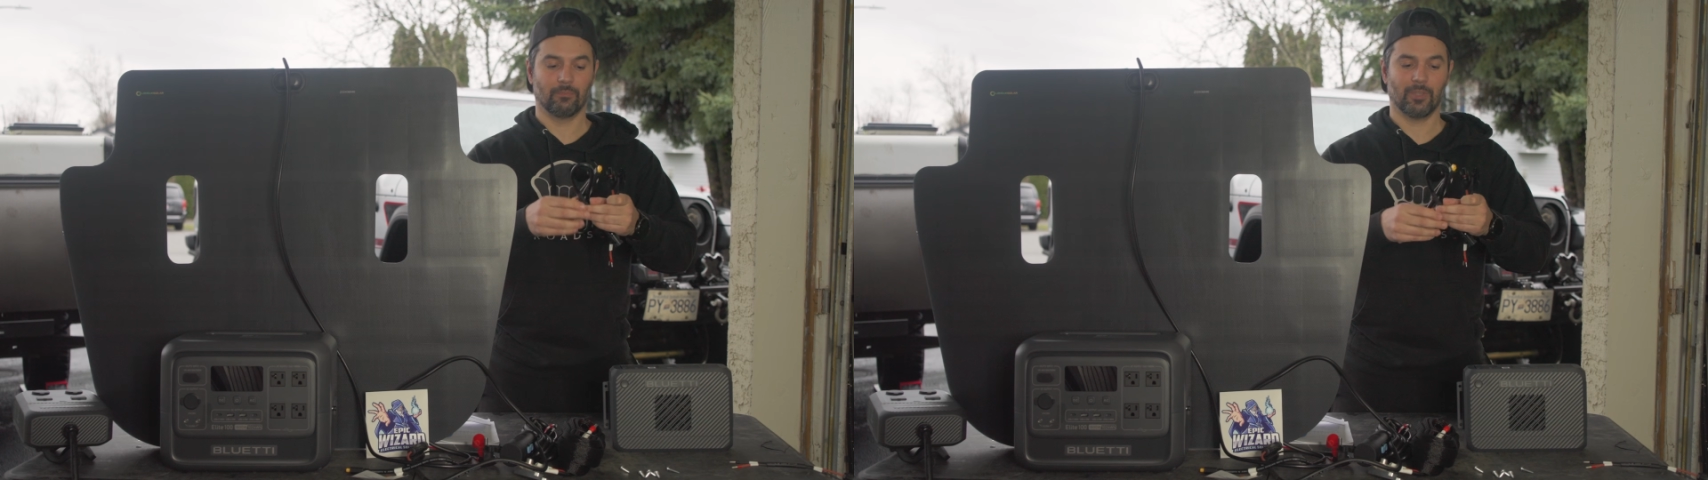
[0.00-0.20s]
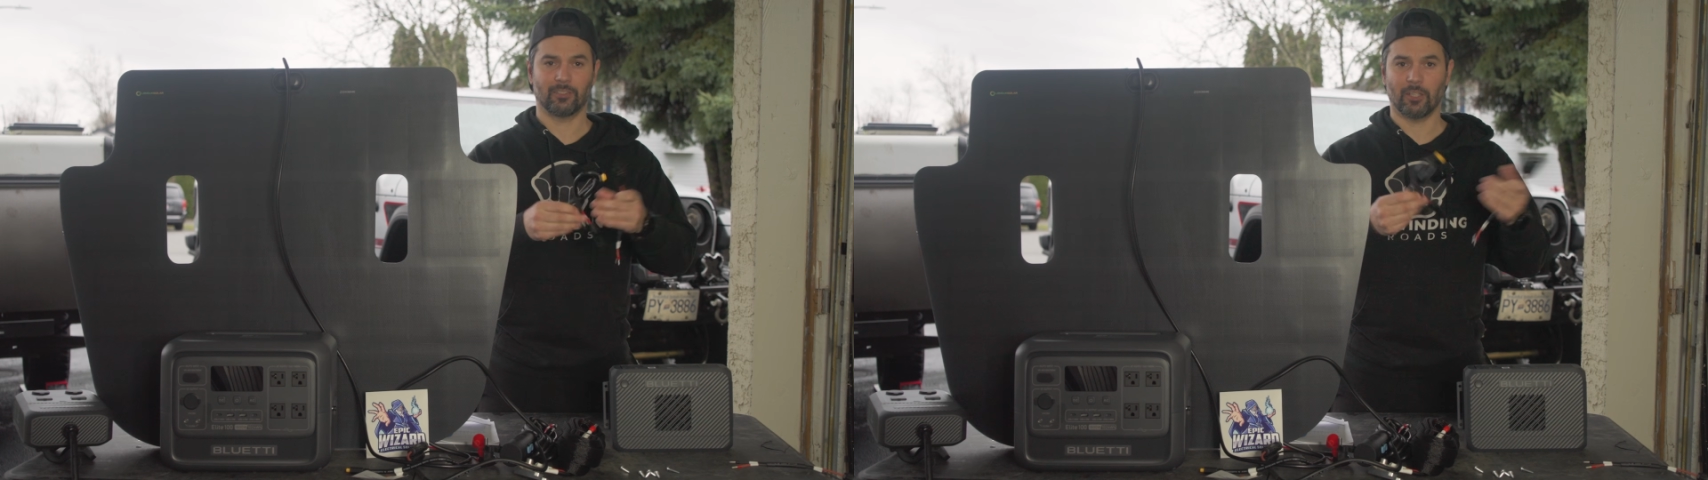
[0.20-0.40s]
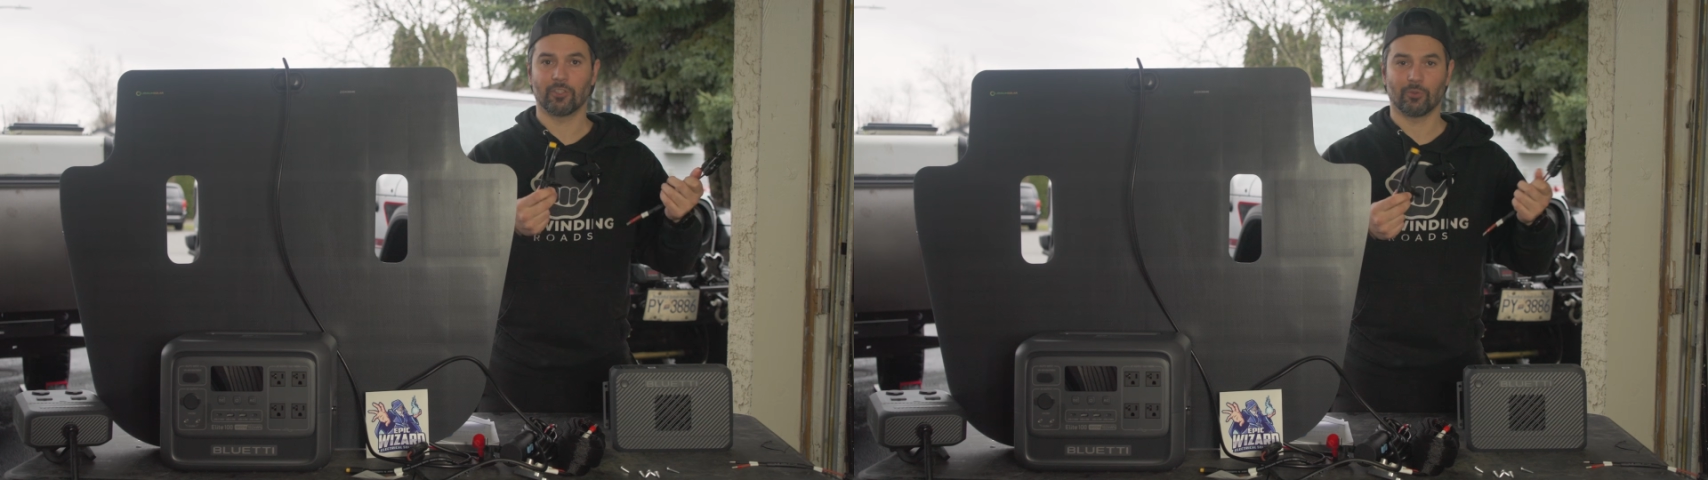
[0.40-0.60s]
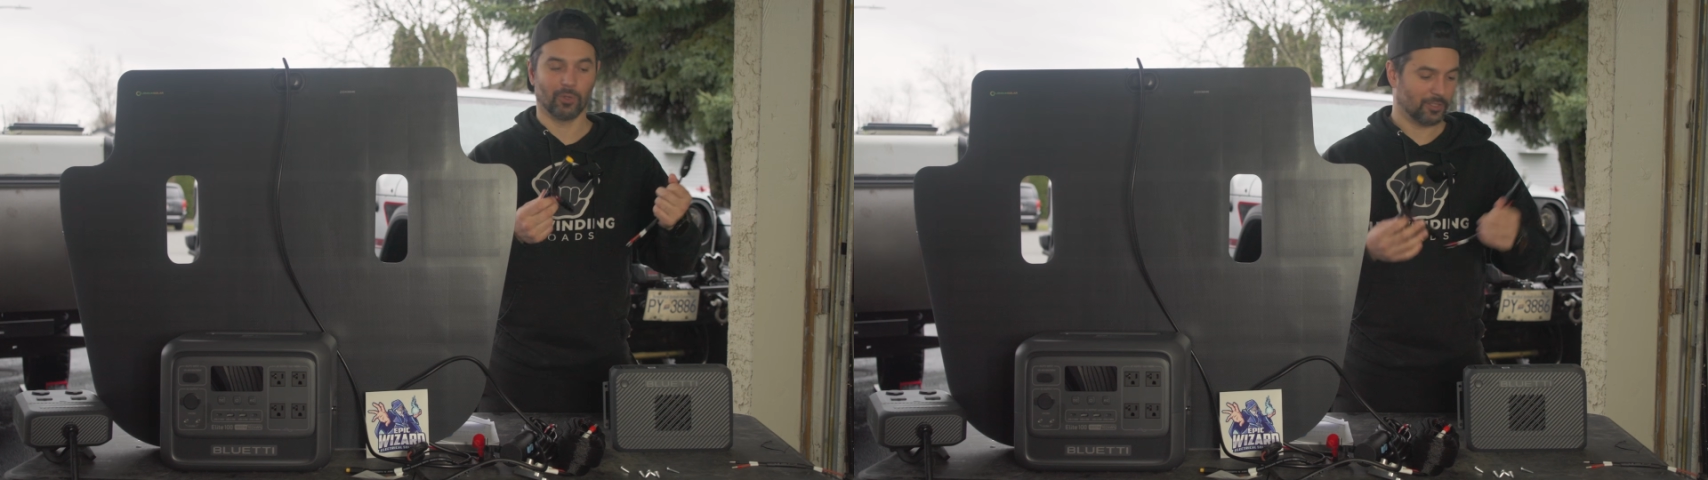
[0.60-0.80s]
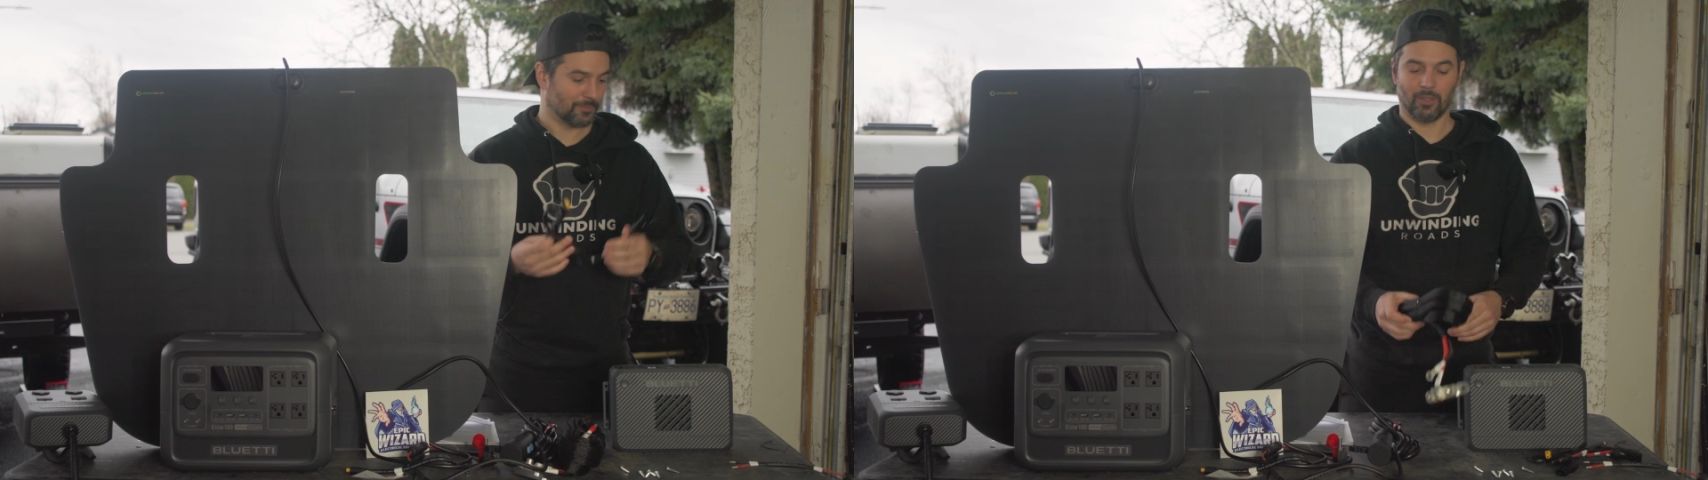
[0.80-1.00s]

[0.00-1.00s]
extension cords.